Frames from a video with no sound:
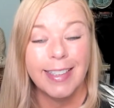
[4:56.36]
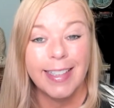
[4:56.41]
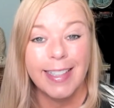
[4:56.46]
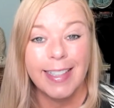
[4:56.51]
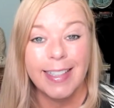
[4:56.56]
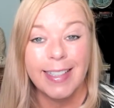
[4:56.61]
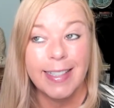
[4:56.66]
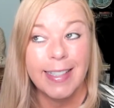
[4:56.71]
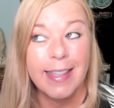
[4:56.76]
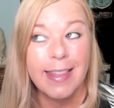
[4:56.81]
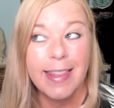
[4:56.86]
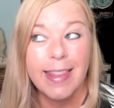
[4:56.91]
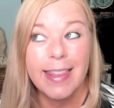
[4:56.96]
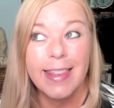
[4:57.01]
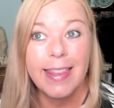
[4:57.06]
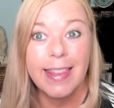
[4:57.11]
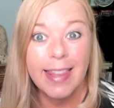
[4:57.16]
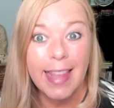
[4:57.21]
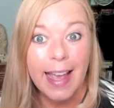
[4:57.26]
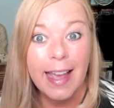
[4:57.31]
Isn't
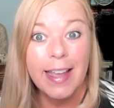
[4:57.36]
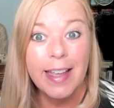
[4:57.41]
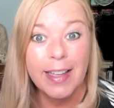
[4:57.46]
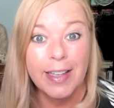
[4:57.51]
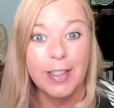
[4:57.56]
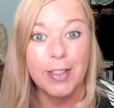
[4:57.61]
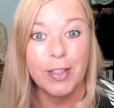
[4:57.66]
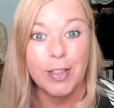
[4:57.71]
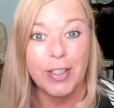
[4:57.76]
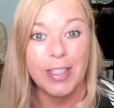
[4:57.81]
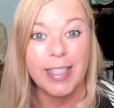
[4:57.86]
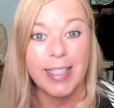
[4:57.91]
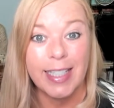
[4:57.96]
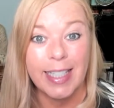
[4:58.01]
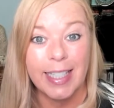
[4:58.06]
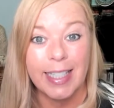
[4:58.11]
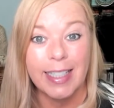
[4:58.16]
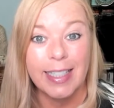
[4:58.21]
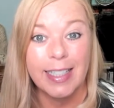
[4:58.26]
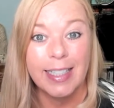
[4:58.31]
that
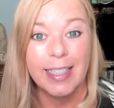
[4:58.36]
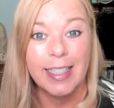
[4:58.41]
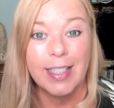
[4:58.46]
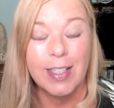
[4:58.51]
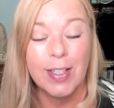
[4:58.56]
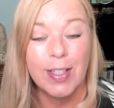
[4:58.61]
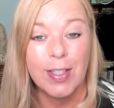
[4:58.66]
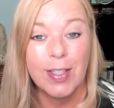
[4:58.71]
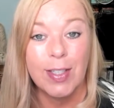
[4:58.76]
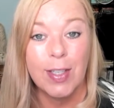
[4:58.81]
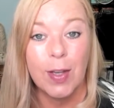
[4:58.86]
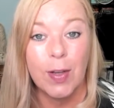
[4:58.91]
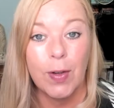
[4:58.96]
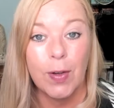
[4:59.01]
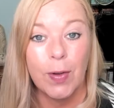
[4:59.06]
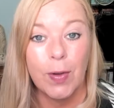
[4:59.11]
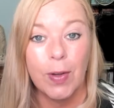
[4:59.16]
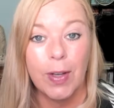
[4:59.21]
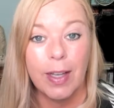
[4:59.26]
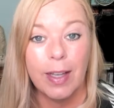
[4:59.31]
interesting?
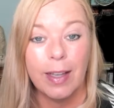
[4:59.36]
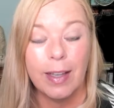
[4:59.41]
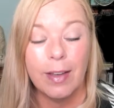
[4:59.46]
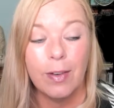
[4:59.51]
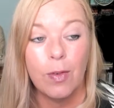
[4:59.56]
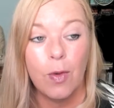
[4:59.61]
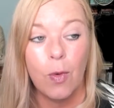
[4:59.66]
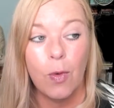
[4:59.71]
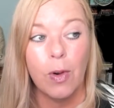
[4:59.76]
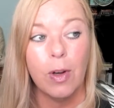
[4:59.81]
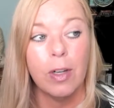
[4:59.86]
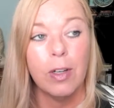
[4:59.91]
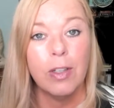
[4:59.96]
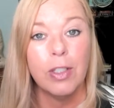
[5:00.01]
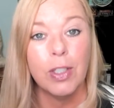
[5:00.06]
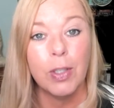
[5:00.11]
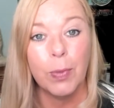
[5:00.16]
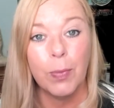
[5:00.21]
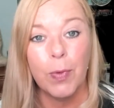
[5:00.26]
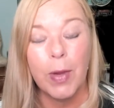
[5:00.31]
So in order
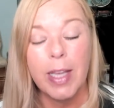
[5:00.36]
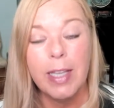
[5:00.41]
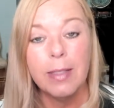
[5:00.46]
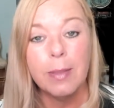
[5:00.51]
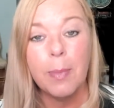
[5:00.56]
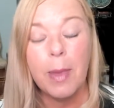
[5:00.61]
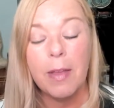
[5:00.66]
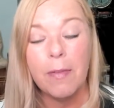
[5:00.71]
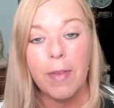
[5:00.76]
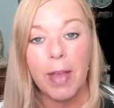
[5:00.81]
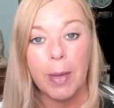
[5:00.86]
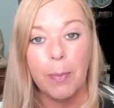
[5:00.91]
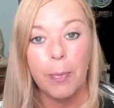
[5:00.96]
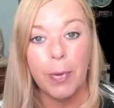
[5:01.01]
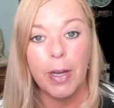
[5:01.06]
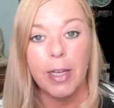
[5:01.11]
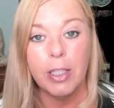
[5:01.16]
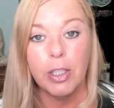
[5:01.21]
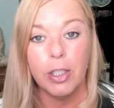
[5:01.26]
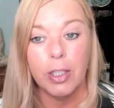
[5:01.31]
to raise my
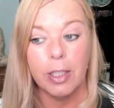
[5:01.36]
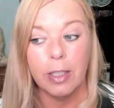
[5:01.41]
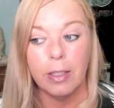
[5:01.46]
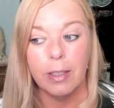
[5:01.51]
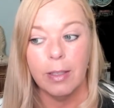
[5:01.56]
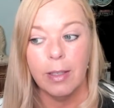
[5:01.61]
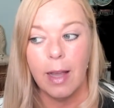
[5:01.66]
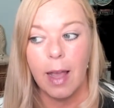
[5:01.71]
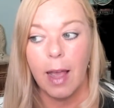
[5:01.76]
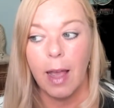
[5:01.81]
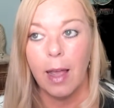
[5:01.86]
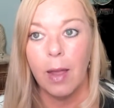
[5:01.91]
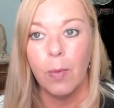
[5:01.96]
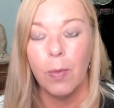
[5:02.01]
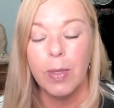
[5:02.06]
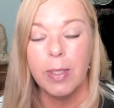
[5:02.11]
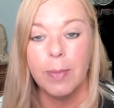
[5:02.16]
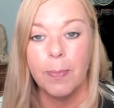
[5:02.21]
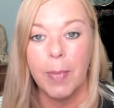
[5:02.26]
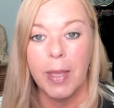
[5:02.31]
vibration, I
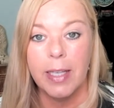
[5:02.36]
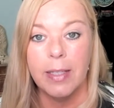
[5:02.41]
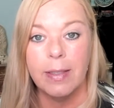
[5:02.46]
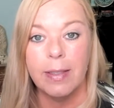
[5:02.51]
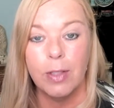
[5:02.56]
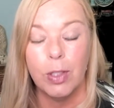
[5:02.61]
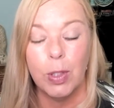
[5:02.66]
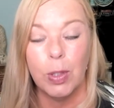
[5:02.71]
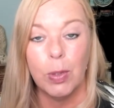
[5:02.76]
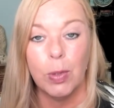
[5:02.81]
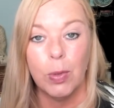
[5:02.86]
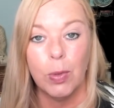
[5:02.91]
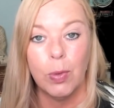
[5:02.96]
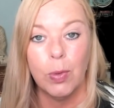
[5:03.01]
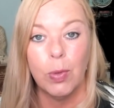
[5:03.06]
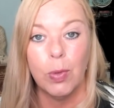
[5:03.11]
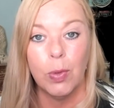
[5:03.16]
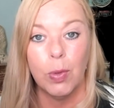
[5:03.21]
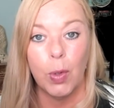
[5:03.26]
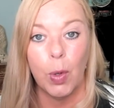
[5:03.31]
was meant to
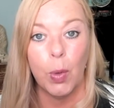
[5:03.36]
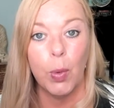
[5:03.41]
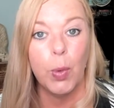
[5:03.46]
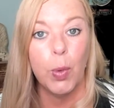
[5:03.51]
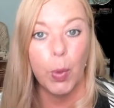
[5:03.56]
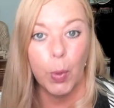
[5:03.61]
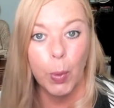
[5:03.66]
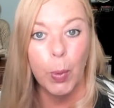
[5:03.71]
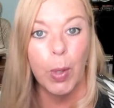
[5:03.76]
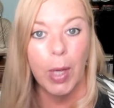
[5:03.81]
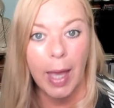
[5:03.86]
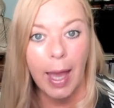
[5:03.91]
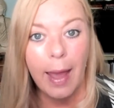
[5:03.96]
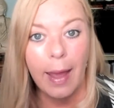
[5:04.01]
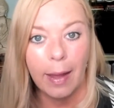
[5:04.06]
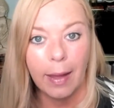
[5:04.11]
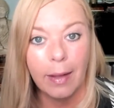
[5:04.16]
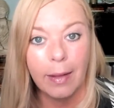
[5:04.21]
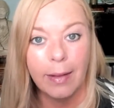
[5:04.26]
go create.